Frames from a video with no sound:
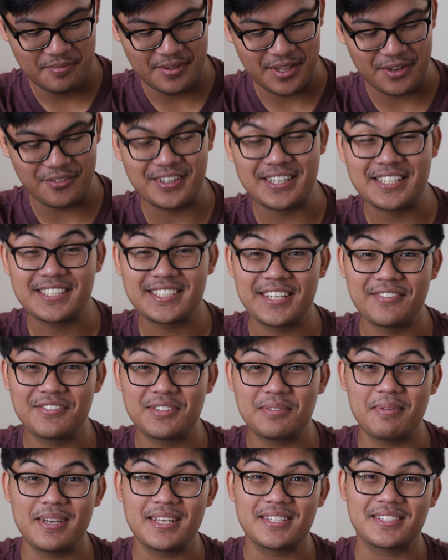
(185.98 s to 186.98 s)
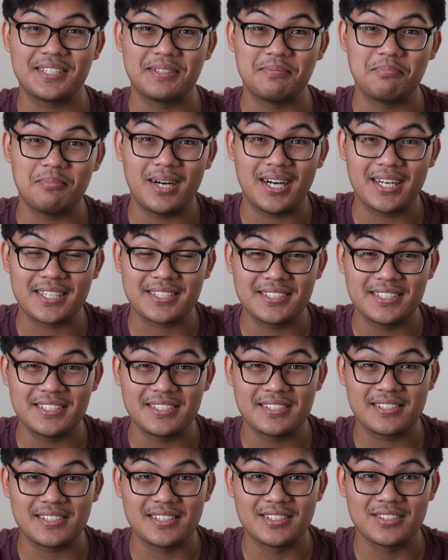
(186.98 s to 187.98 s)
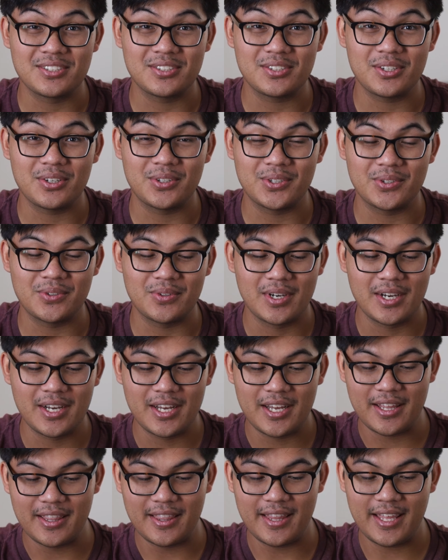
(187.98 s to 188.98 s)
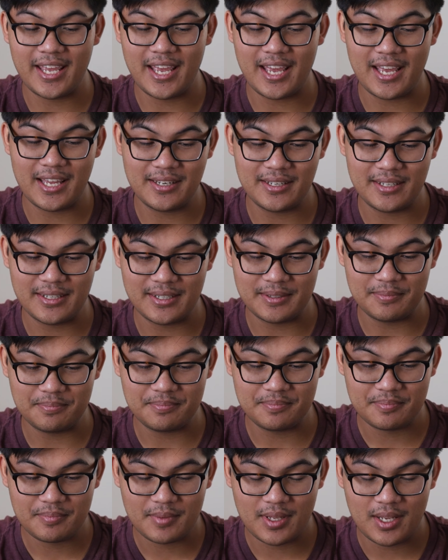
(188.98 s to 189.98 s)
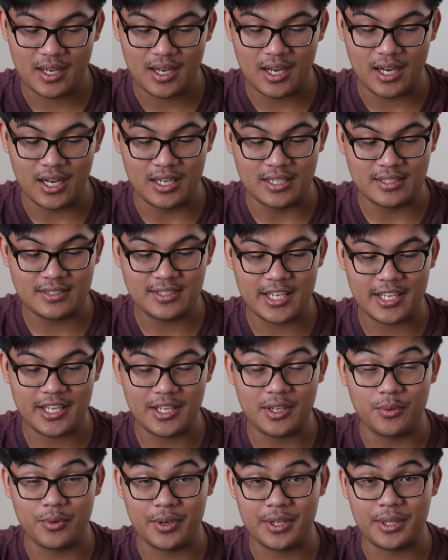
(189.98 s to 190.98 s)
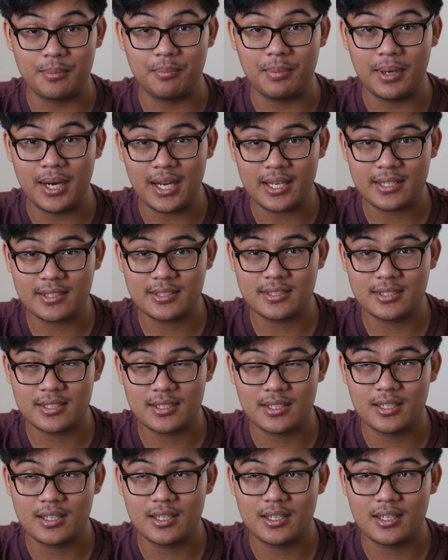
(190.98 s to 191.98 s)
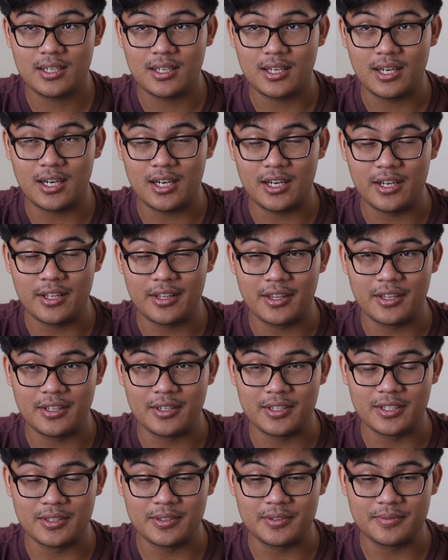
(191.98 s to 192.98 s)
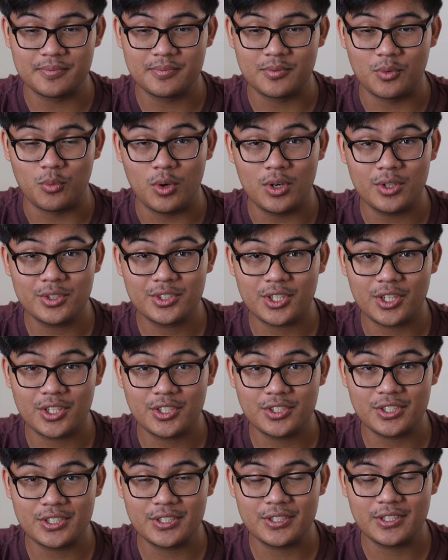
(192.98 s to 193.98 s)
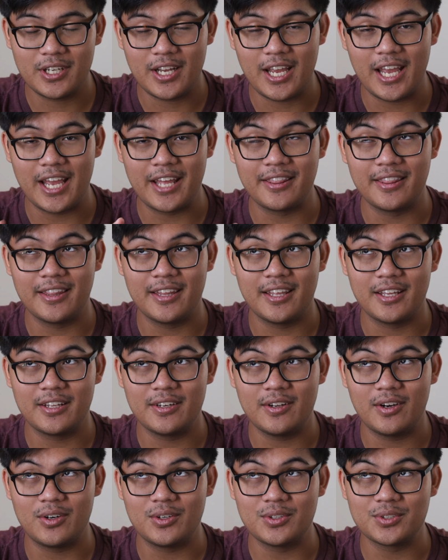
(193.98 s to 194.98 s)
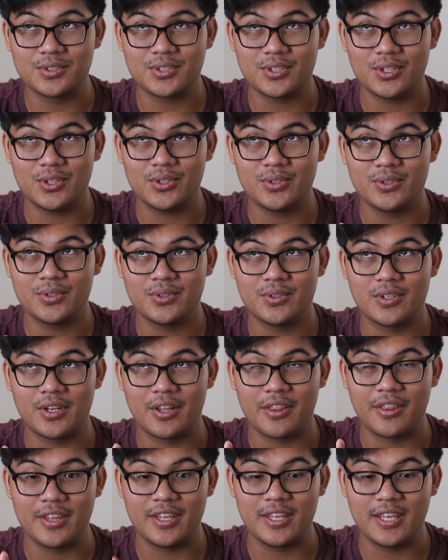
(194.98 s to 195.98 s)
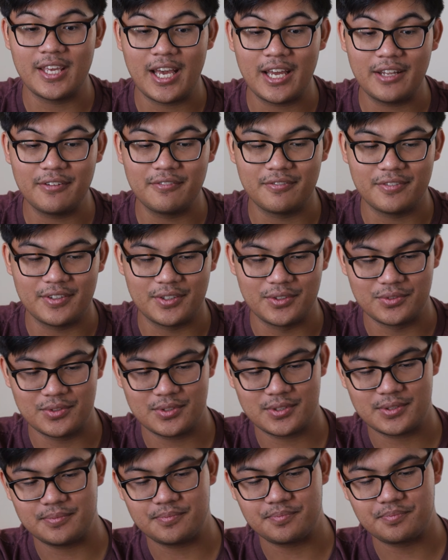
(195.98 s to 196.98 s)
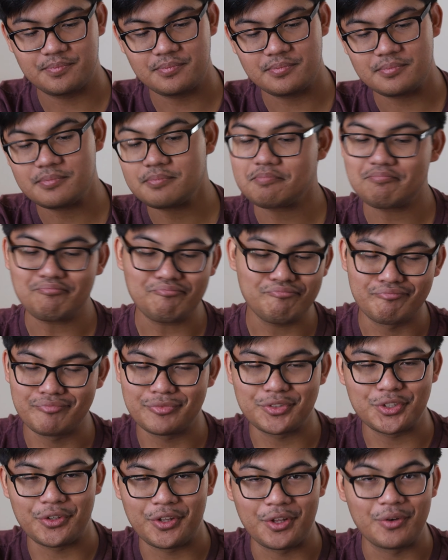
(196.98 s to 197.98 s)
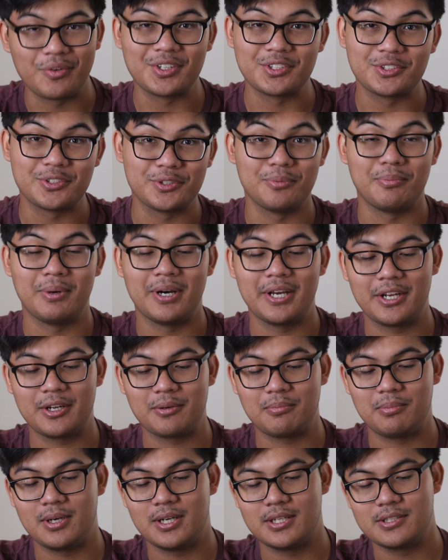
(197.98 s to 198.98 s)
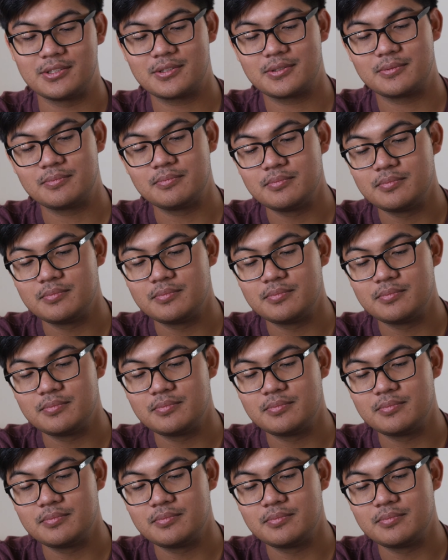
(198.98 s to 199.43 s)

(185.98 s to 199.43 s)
They want to save space on boxes, so they end up taking away the box, the wall charger, and then also the headphones. So they want you to buy AirPods.